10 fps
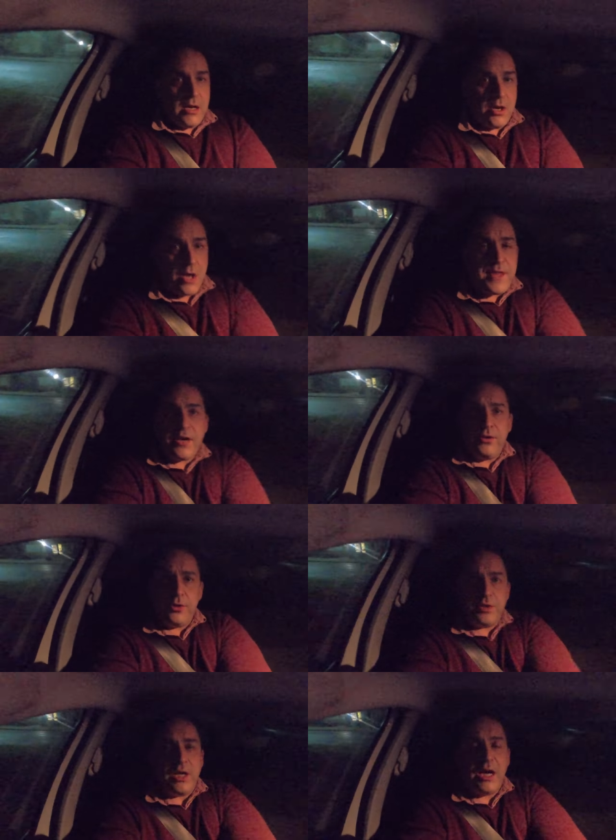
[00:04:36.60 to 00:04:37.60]
And on that
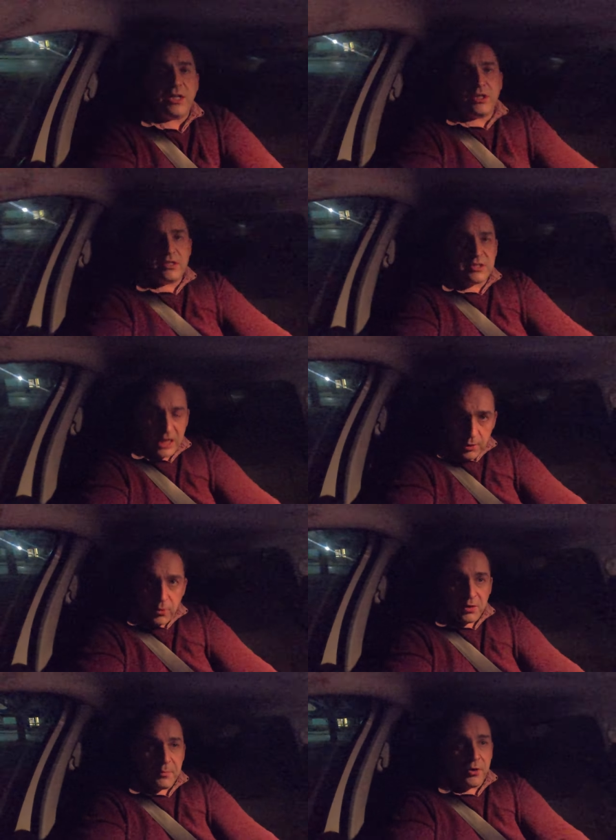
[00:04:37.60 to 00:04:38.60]
note, I shall see you
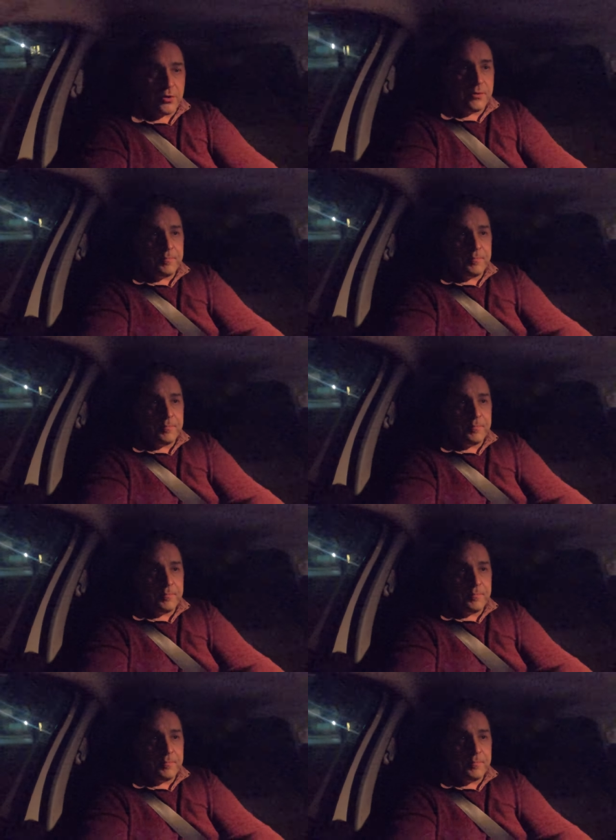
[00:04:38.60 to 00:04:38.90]
all tomorrow.